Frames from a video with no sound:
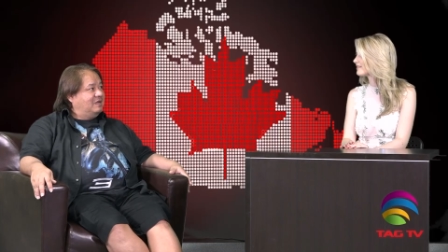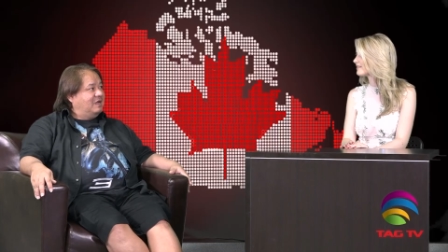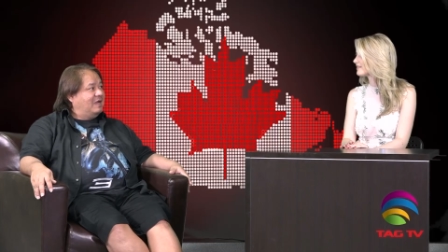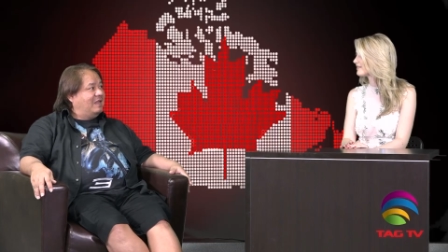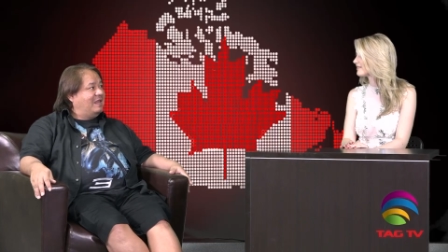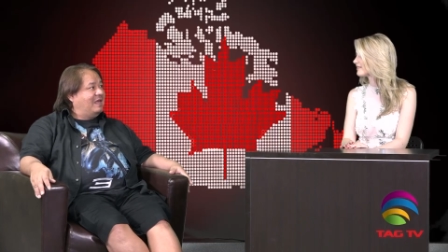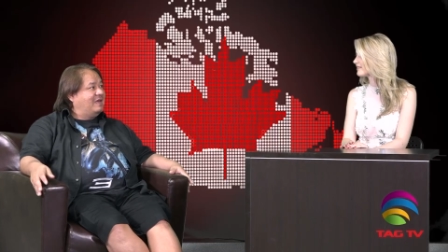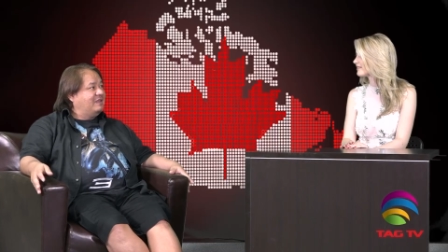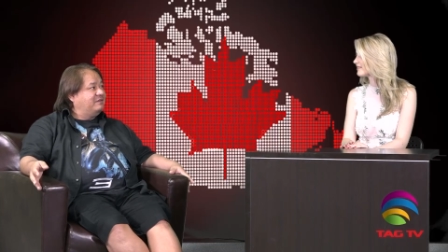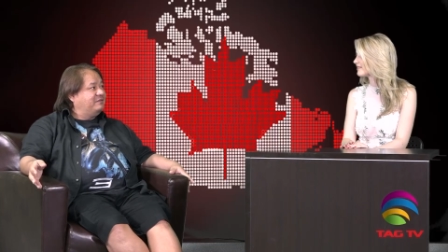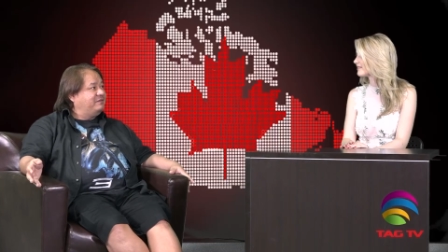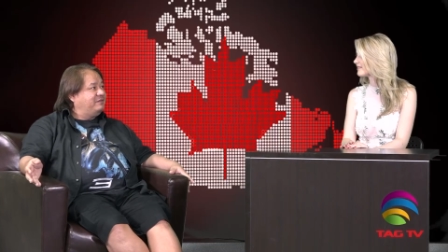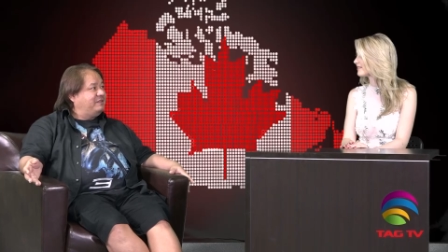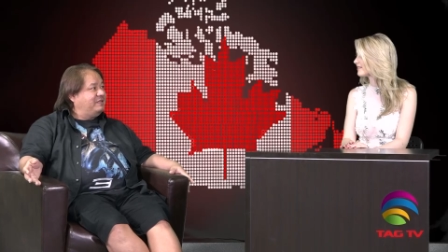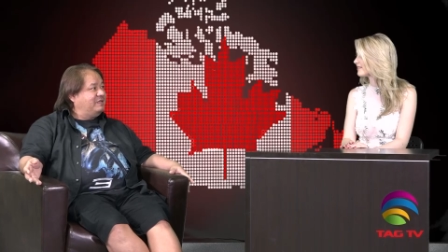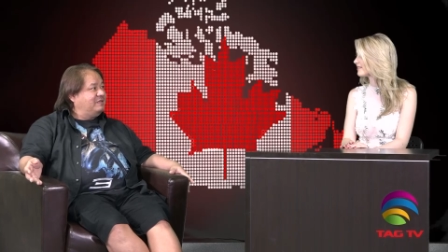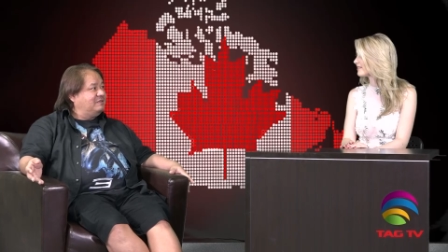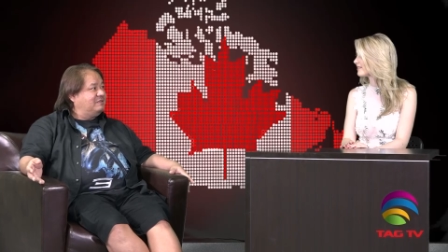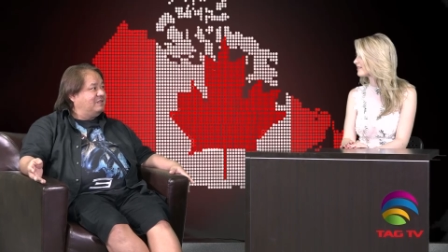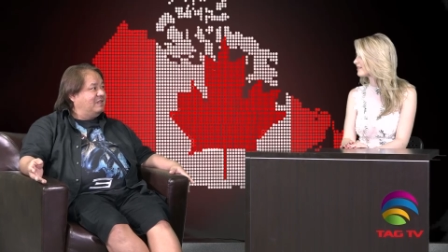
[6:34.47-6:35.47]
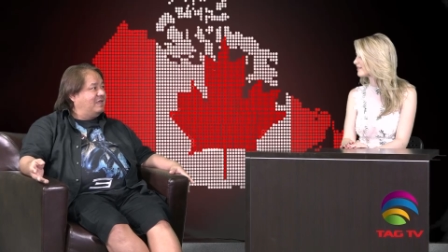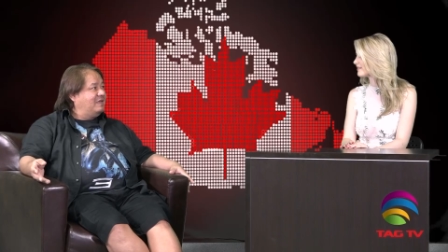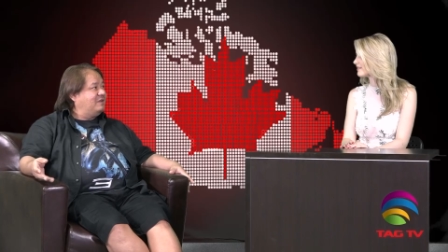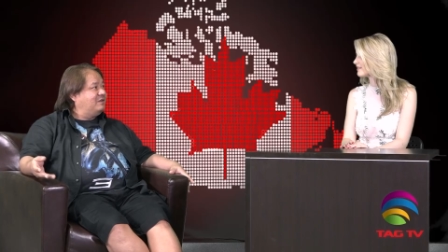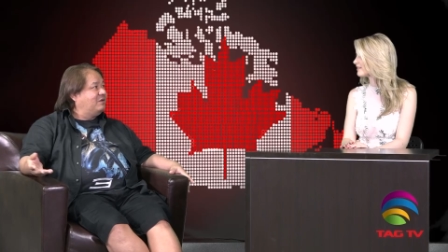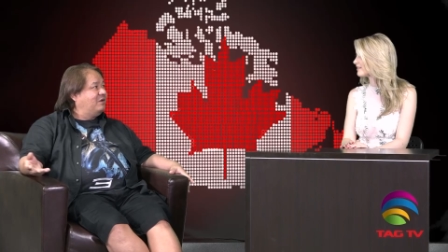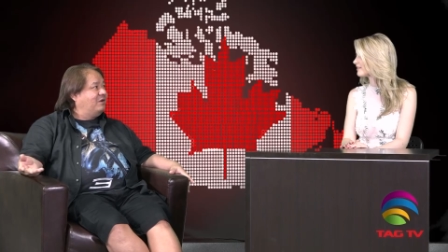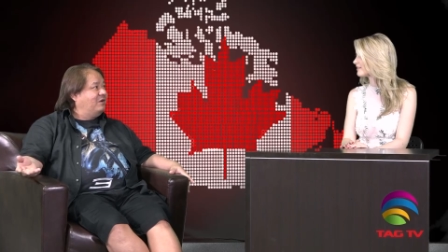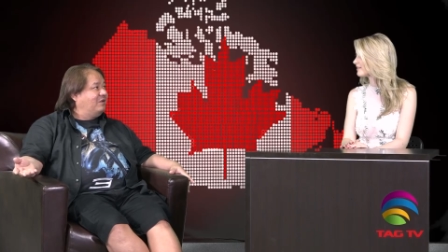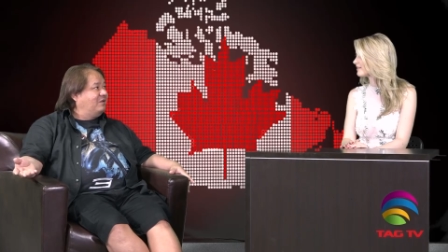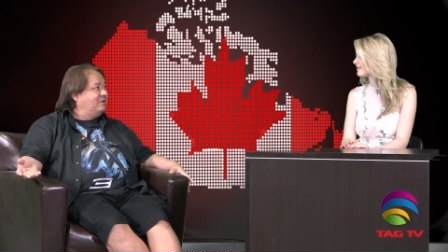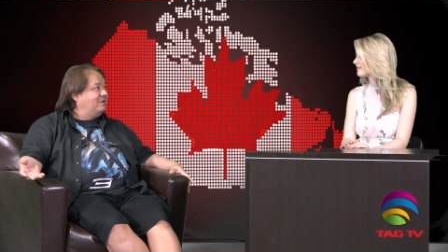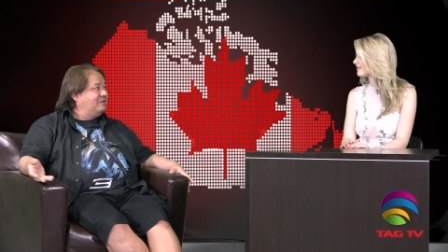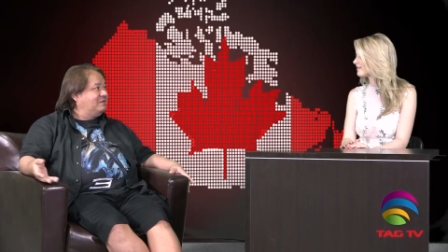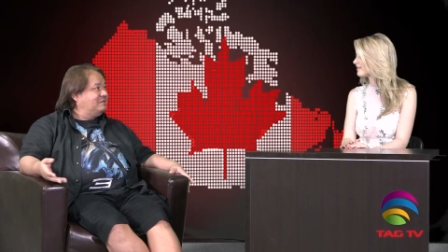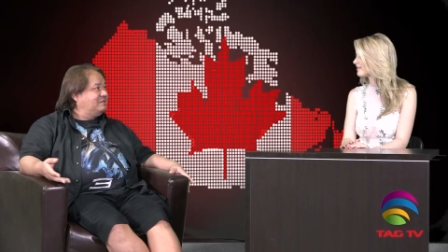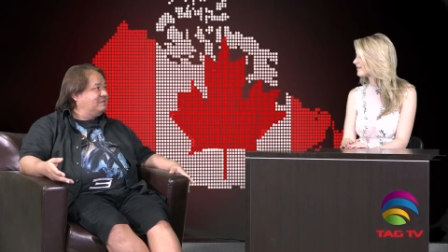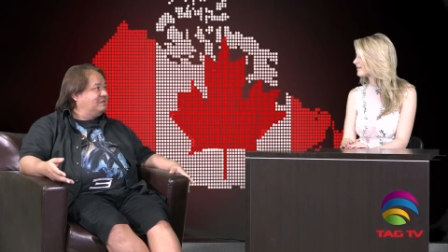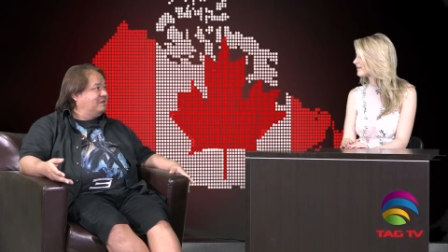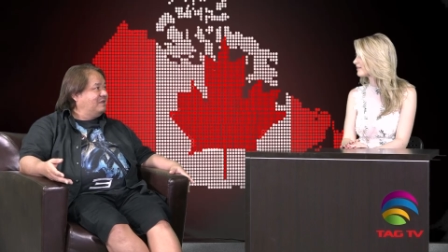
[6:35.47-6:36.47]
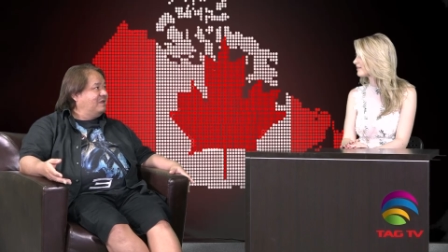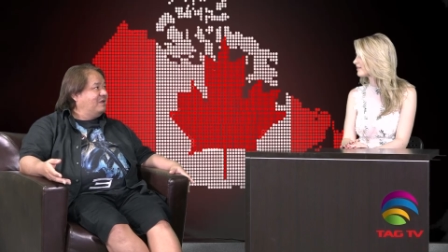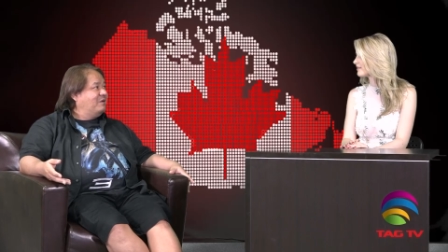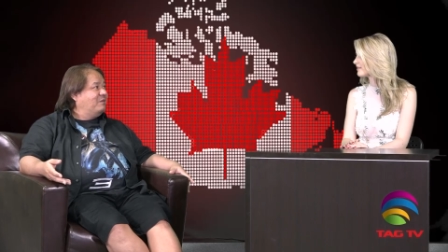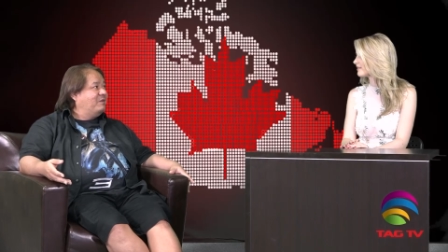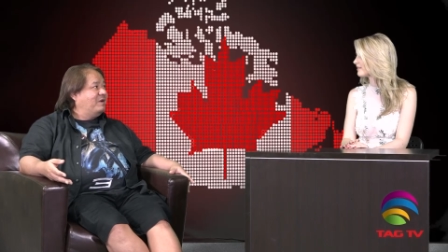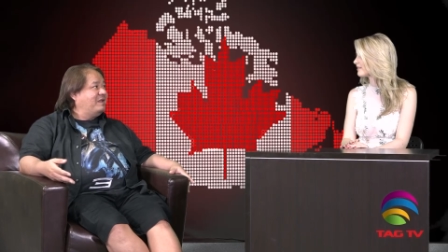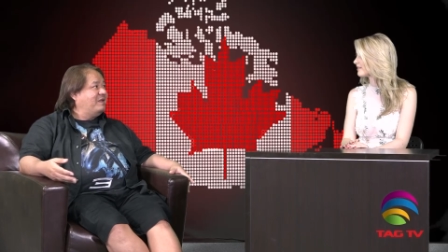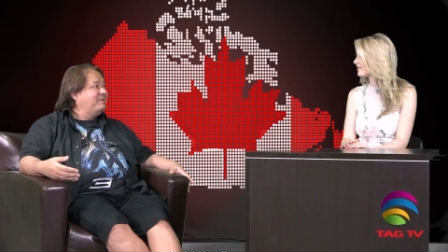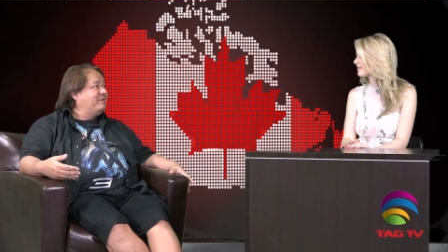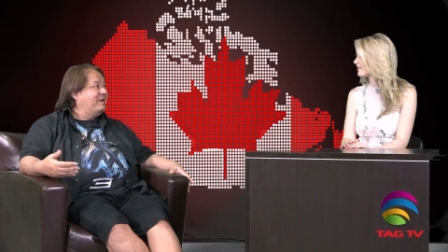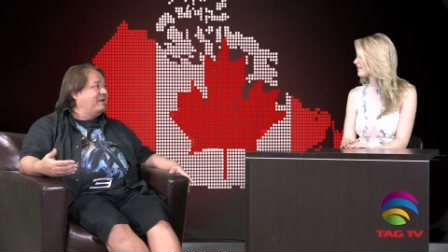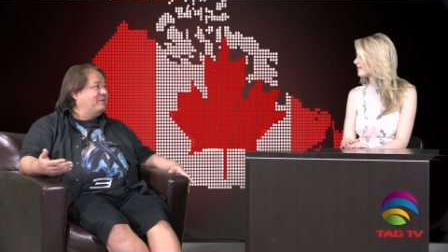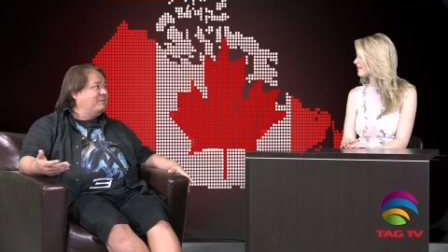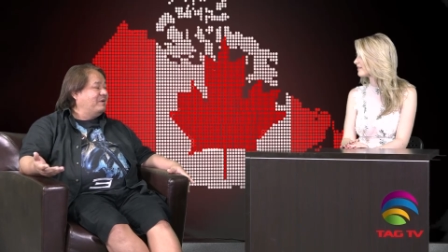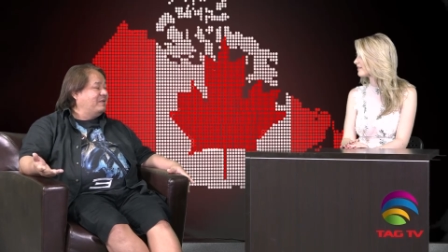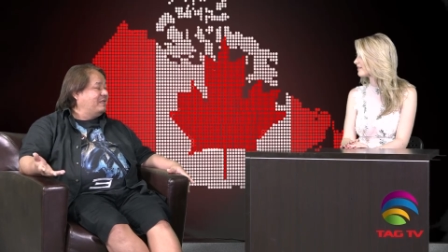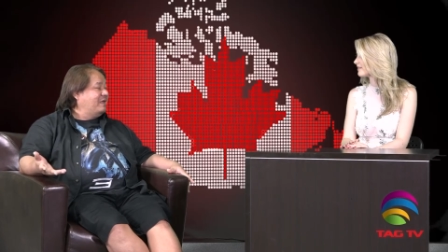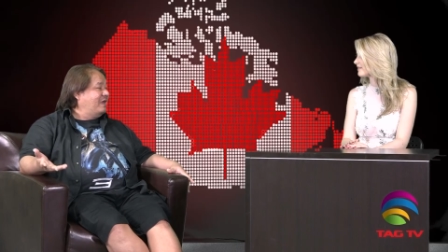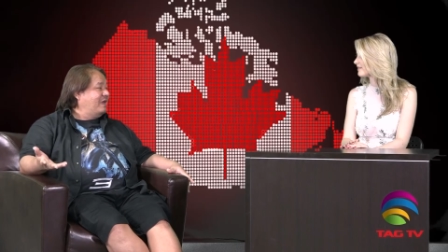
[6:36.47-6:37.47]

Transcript: a lot of things like callers, whatever I want.